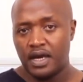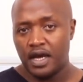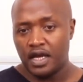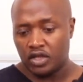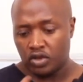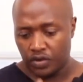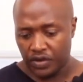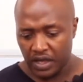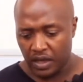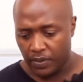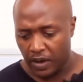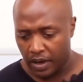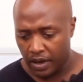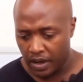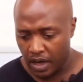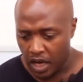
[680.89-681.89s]
So think
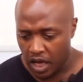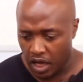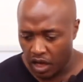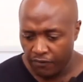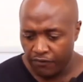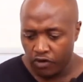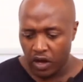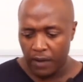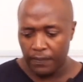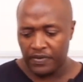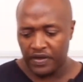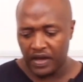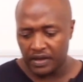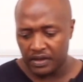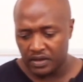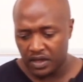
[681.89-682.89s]
about it. If you
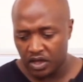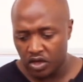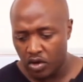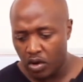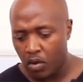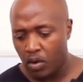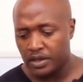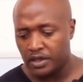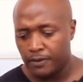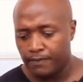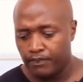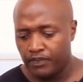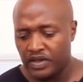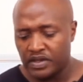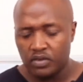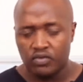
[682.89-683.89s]
empathize and say, you know what,
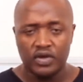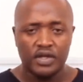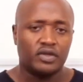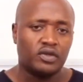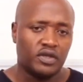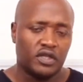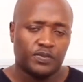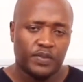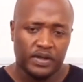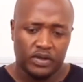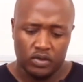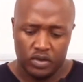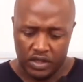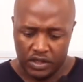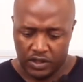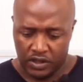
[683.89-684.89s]
there's a reason this
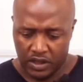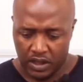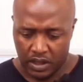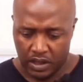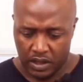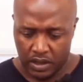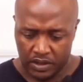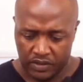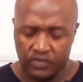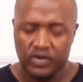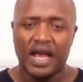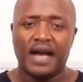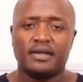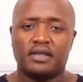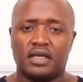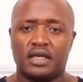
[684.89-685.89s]
person is
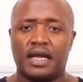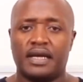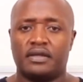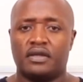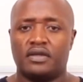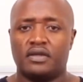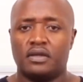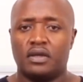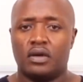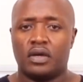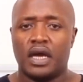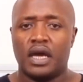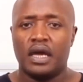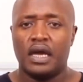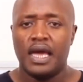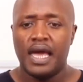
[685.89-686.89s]
reacting like this,
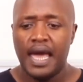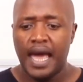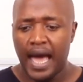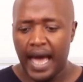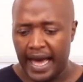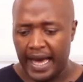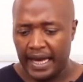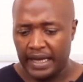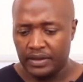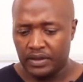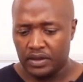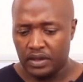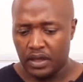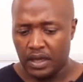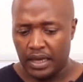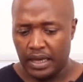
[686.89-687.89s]
okay? And
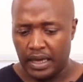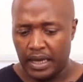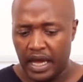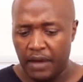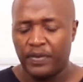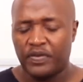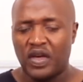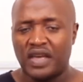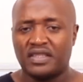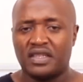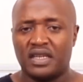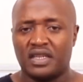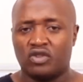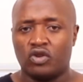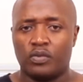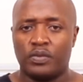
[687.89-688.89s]
empathizing
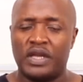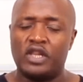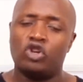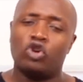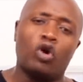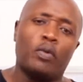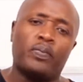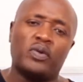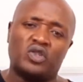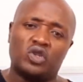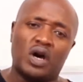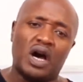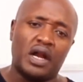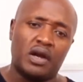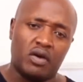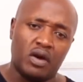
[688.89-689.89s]
does not mean you go put your
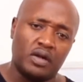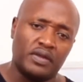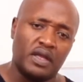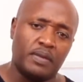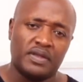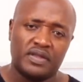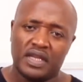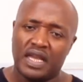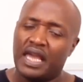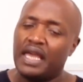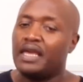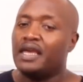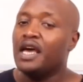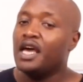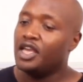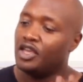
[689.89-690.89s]
hand around them and say,
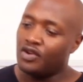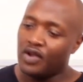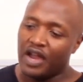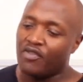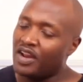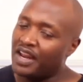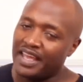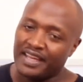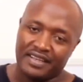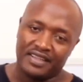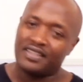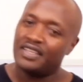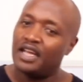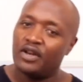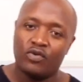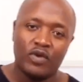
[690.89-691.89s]
hey, you know, I really
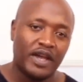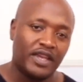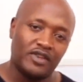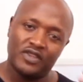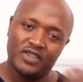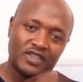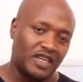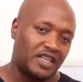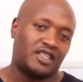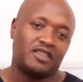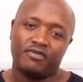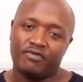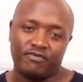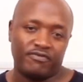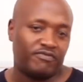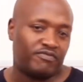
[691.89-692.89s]
understand why you're such a
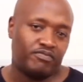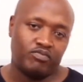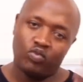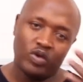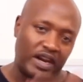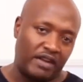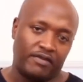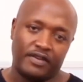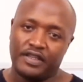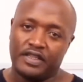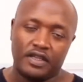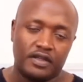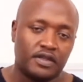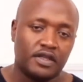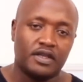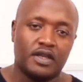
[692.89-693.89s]
whatever it
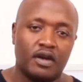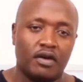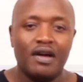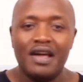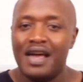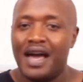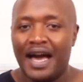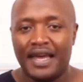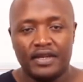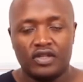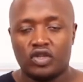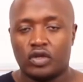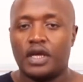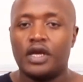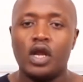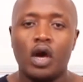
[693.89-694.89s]
is, you know, and it's
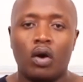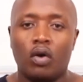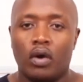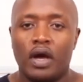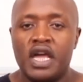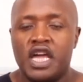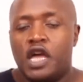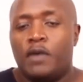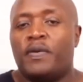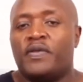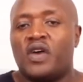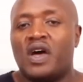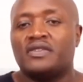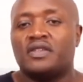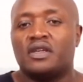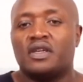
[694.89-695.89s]
okay. No,
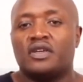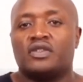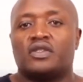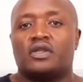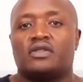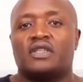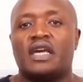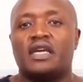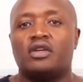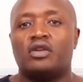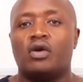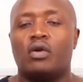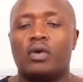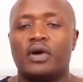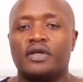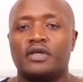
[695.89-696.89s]
empathizing is saying, you
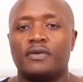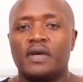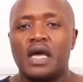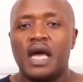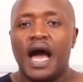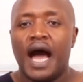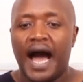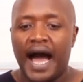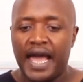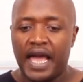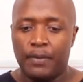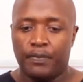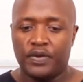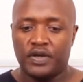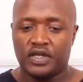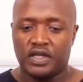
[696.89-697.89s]
know what, I
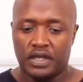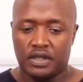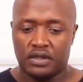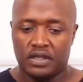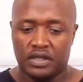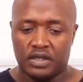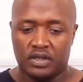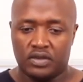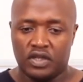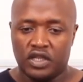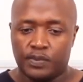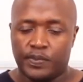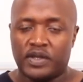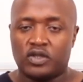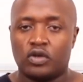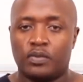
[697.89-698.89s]
appreciate that this
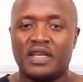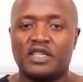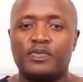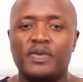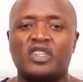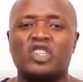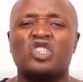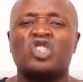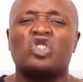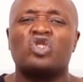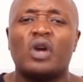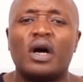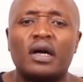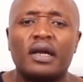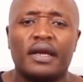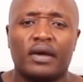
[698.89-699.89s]
person must be
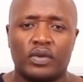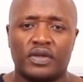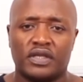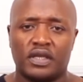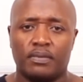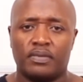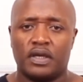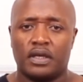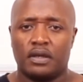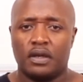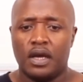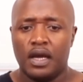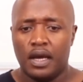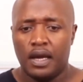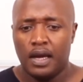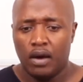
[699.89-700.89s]
struggling with something,
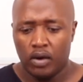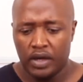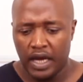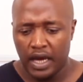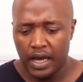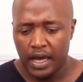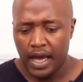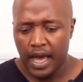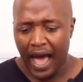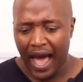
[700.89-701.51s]
okay?